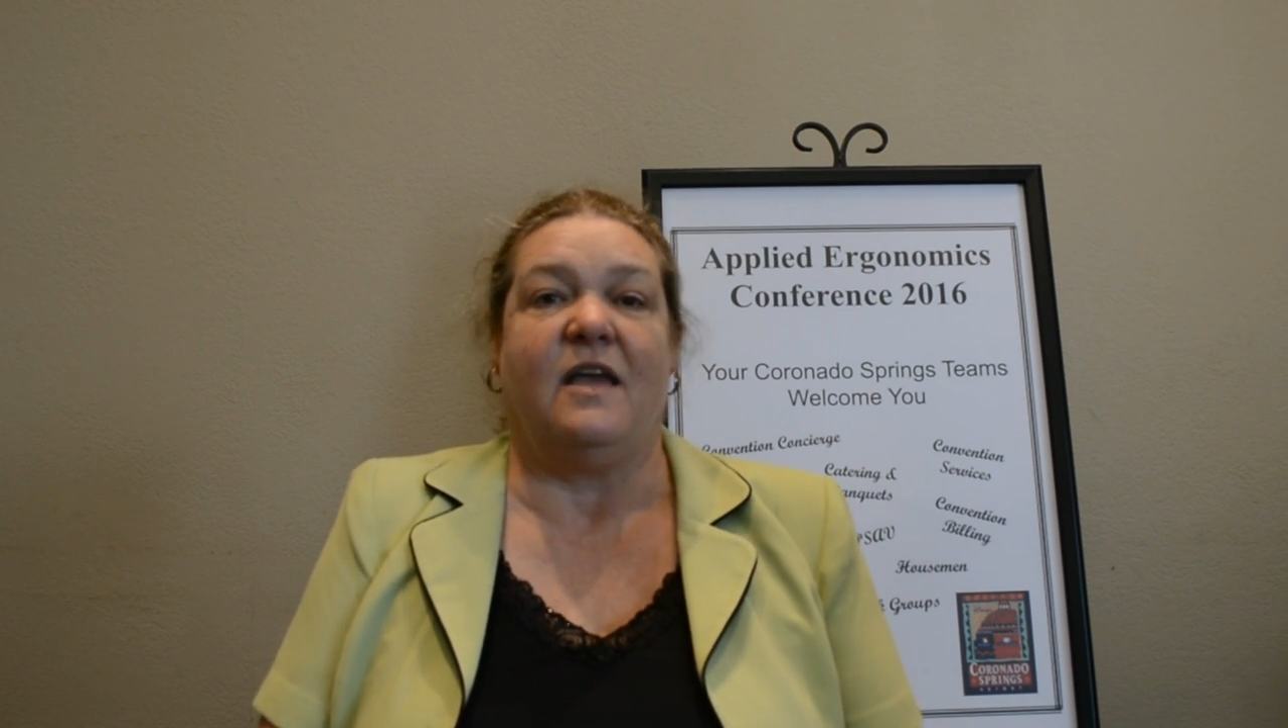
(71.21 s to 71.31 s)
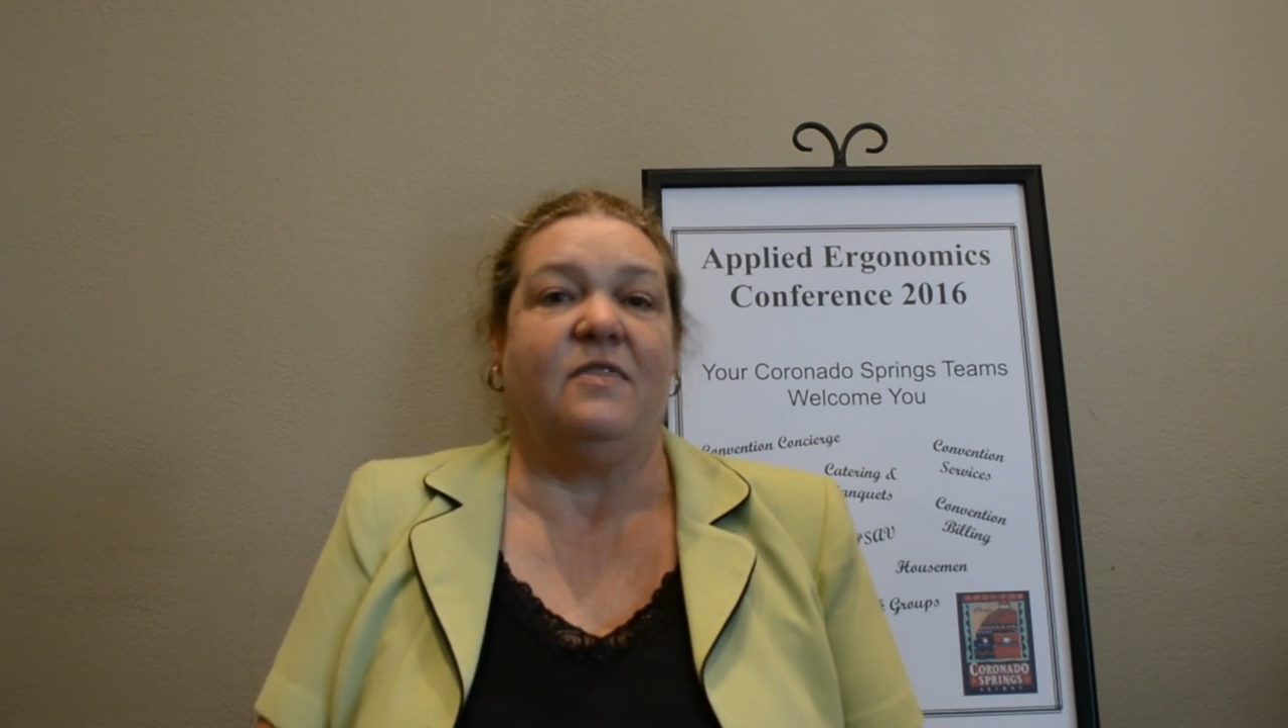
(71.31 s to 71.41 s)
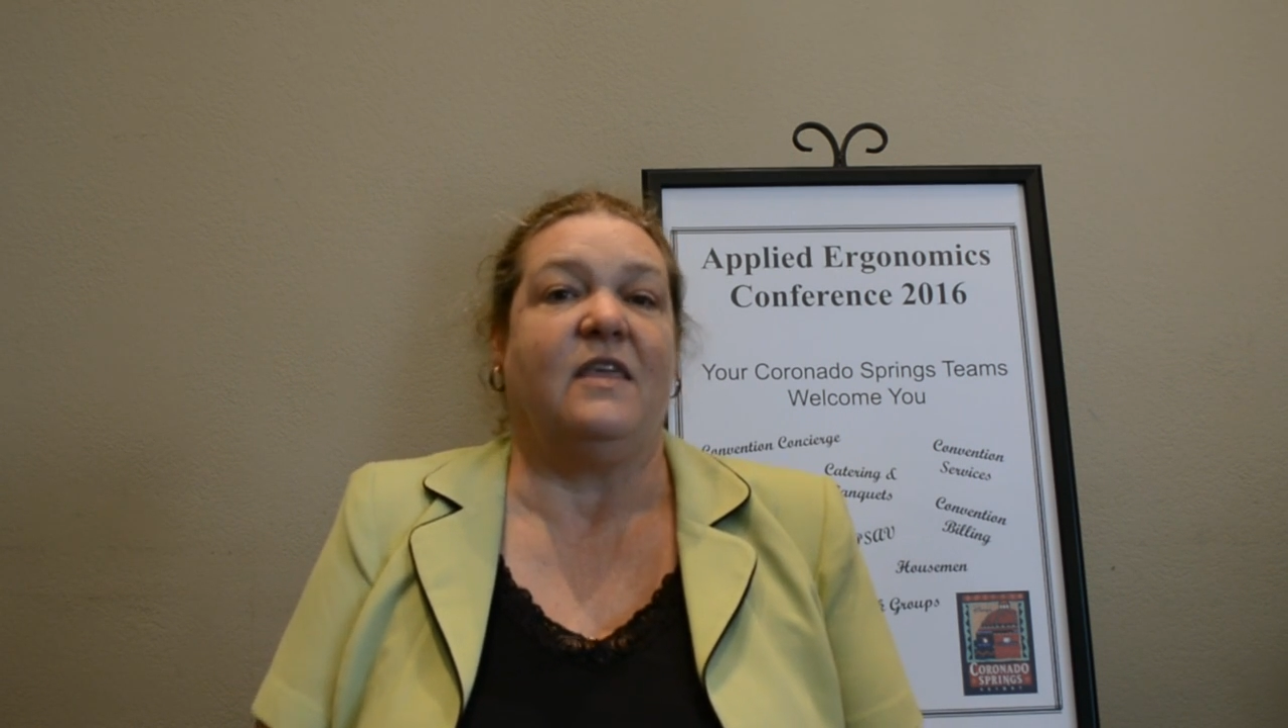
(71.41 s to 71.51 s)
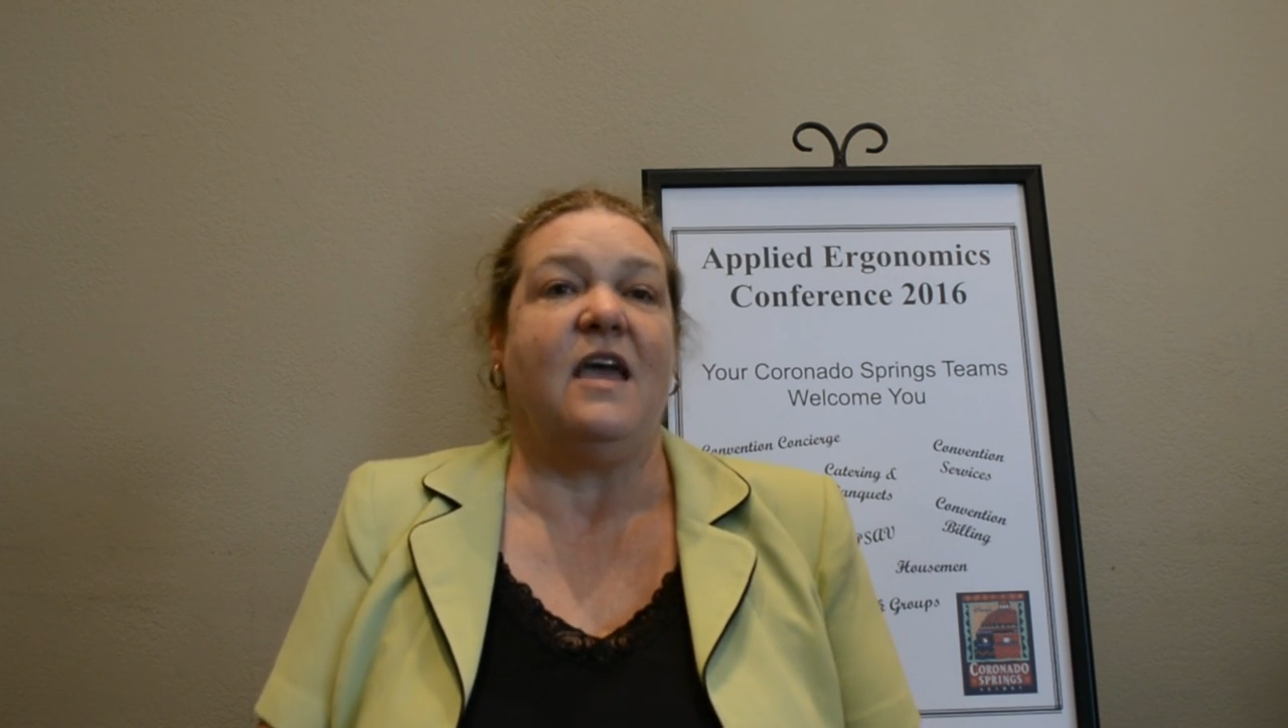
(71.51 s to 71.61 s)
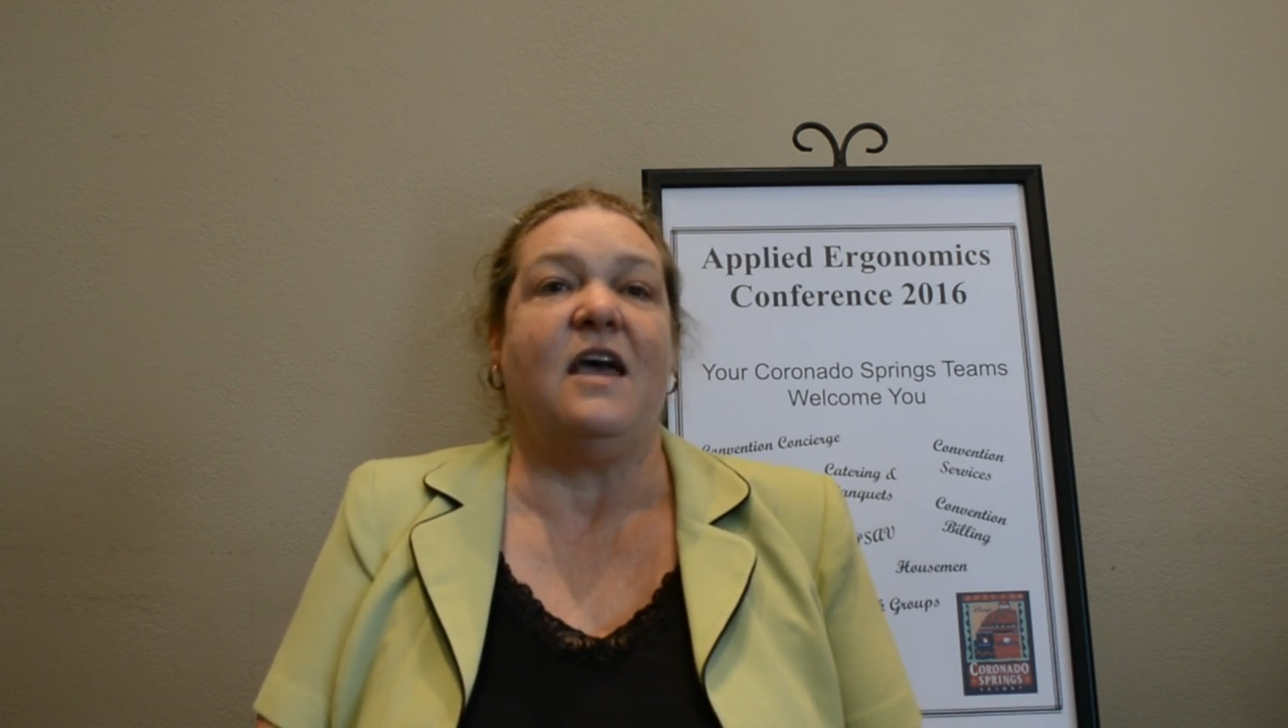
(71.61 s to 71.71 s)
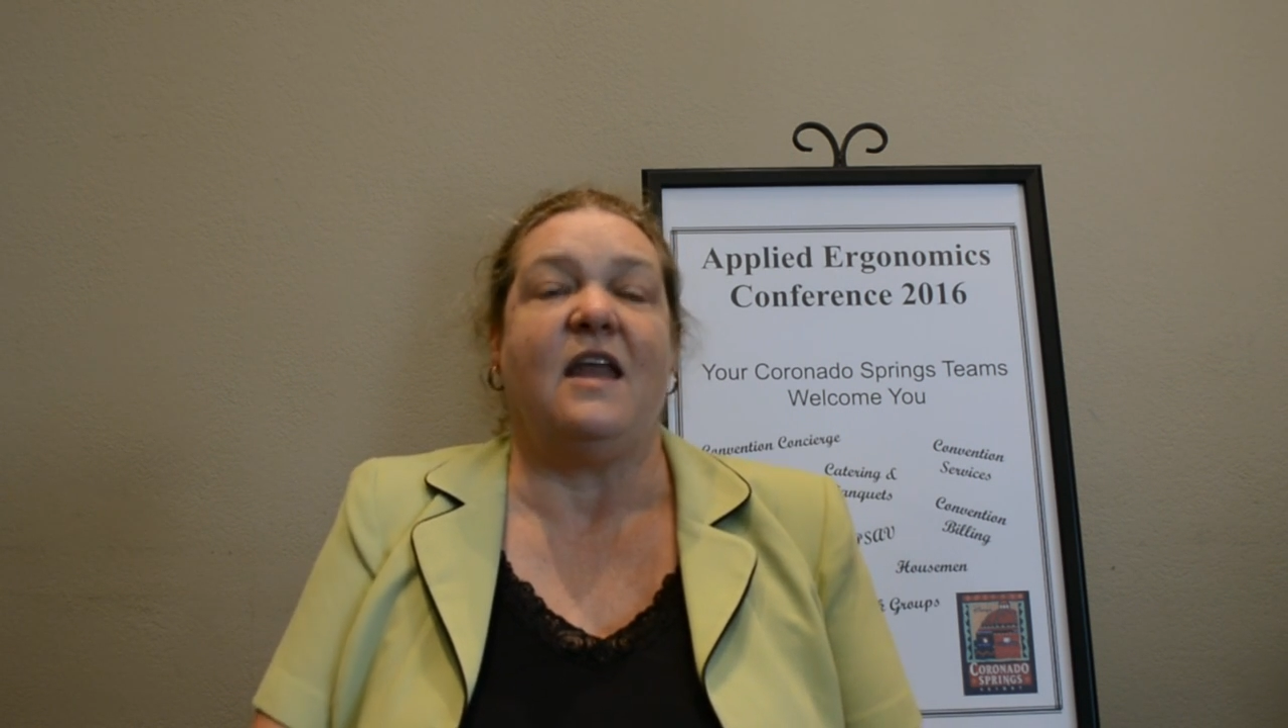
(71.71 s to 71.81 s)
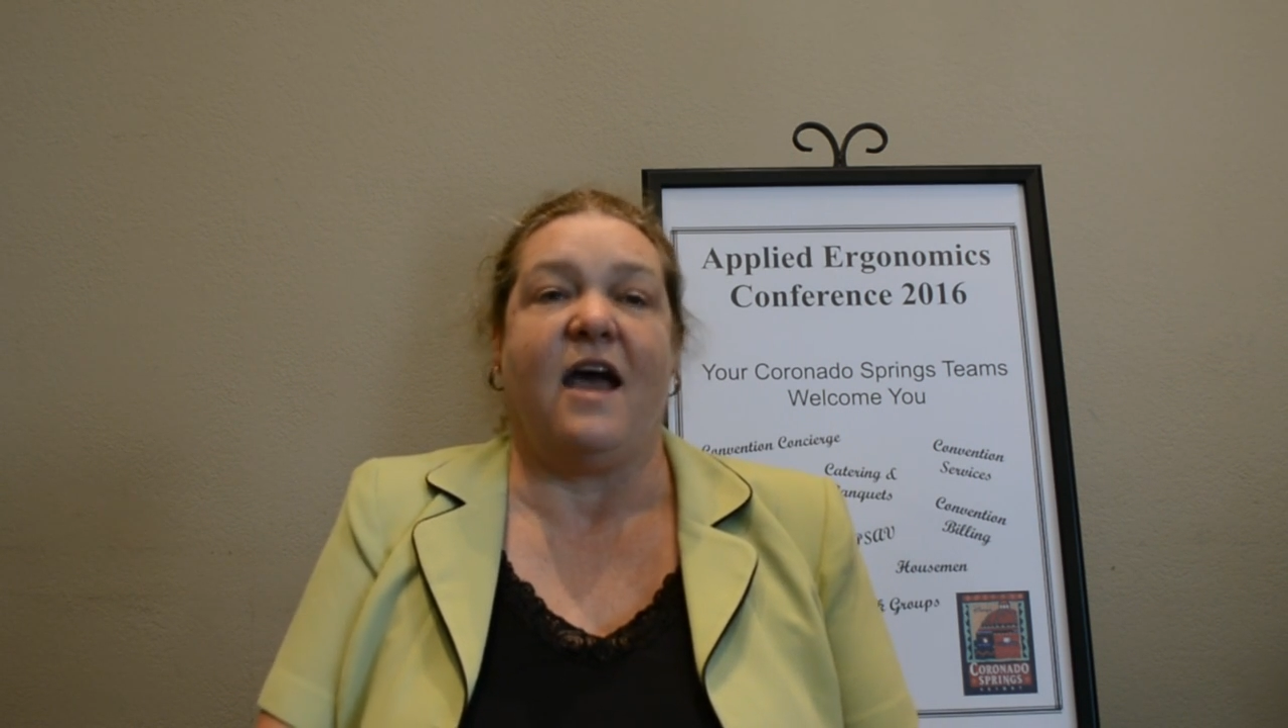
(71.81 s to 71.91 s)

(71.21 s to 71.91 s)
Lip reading: And then